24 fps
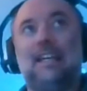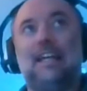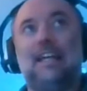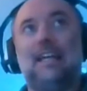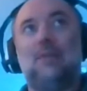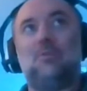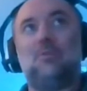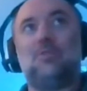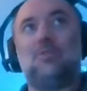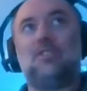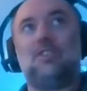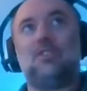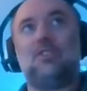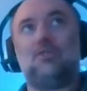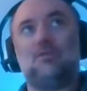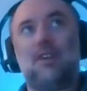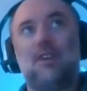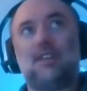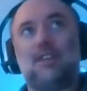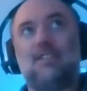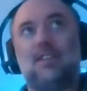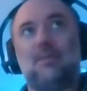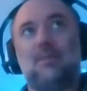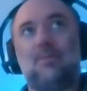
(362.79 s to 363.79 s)
and it was the
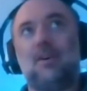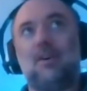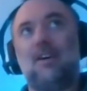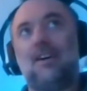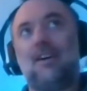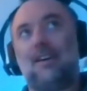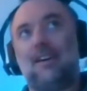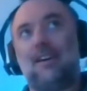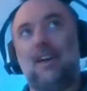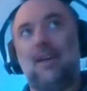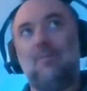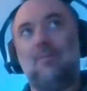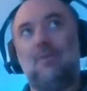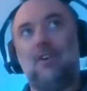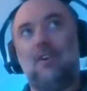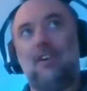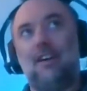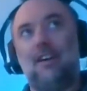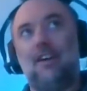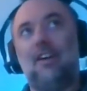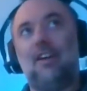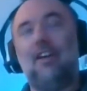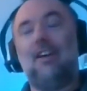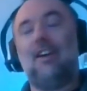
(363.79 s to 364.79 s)
Jurassic Park game on
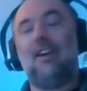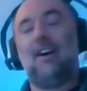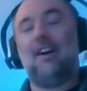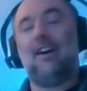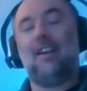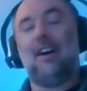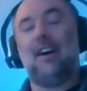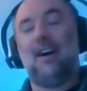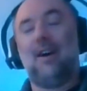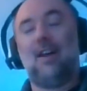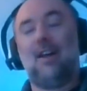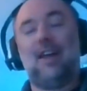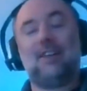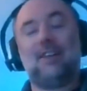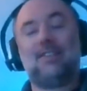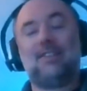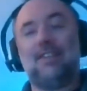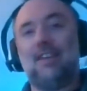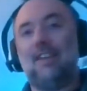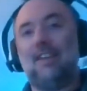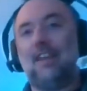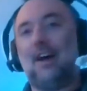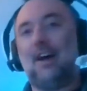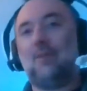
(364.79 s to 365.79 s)
it. And
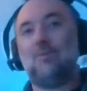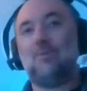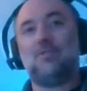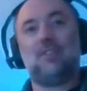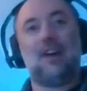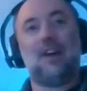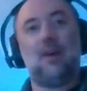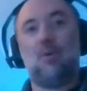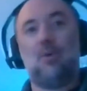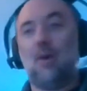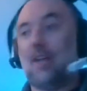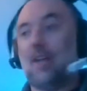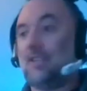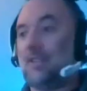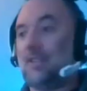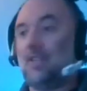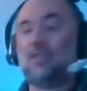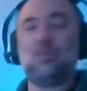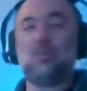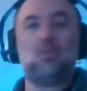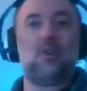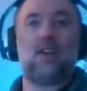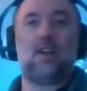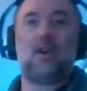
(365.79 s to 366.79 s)

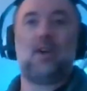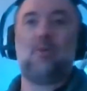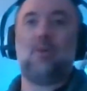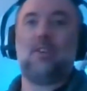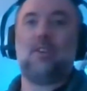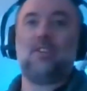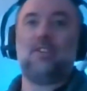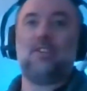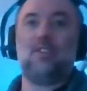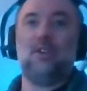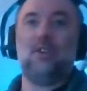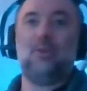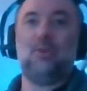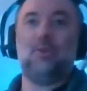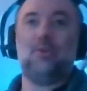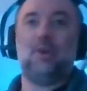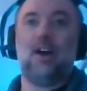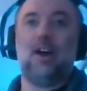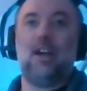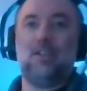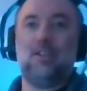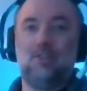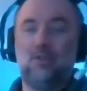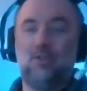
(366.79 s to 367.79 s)
this is what I want to do.
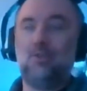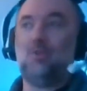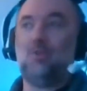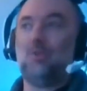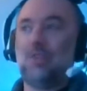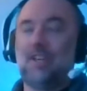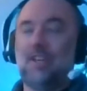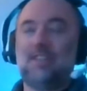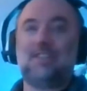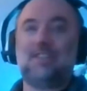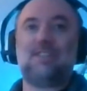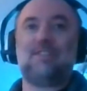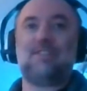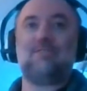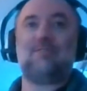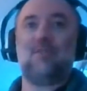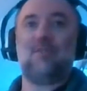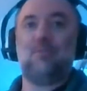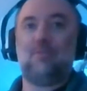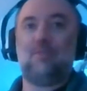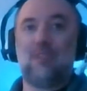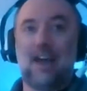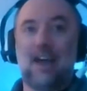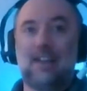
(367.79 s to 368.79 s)
I knew this
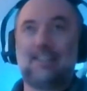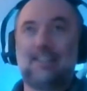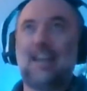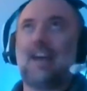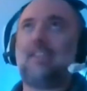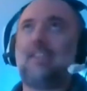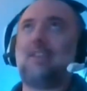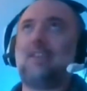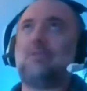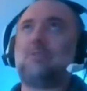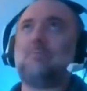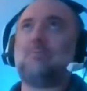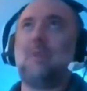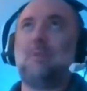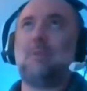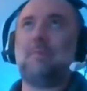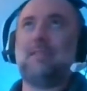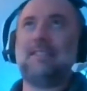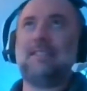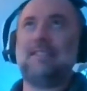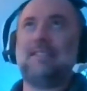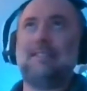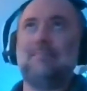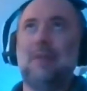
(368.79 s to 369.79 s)
from that day. I think it was
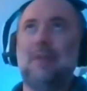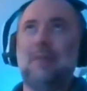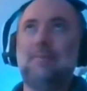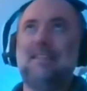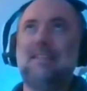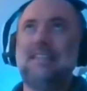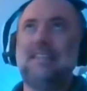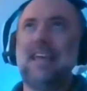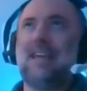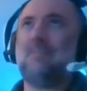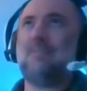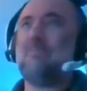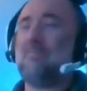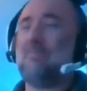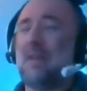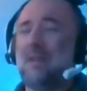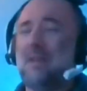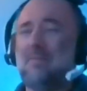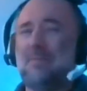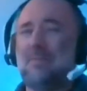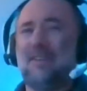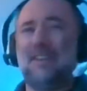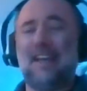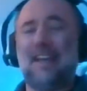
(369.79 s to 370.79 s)
maybe 10,
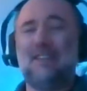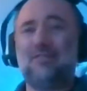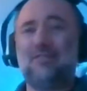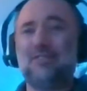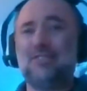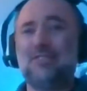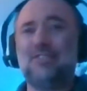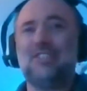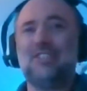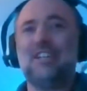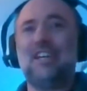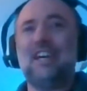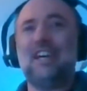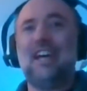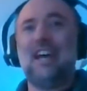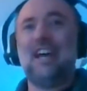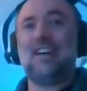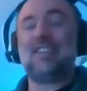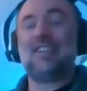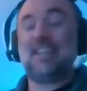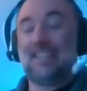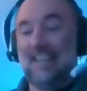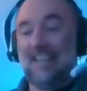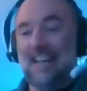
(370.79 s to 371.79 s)
maybe 11. I
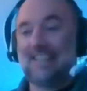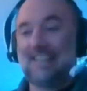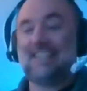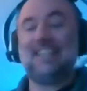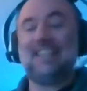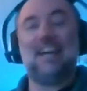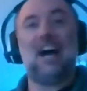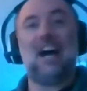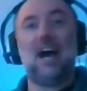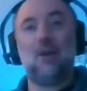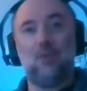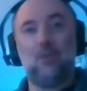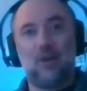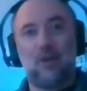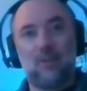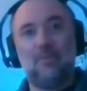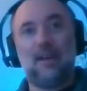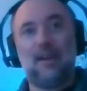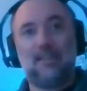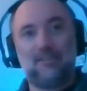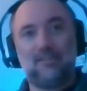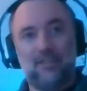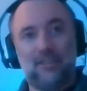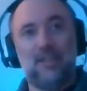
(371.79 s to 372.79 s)
was like, that's it. I want to
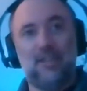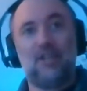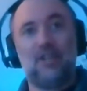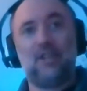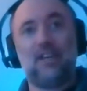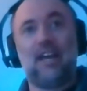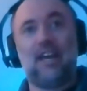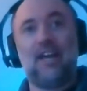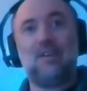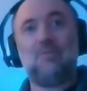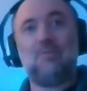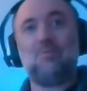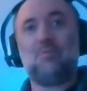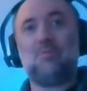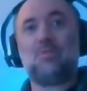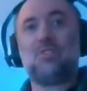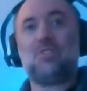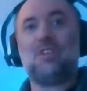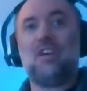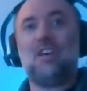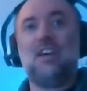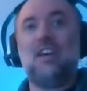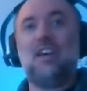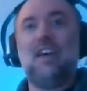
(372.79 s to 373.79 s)
make video games.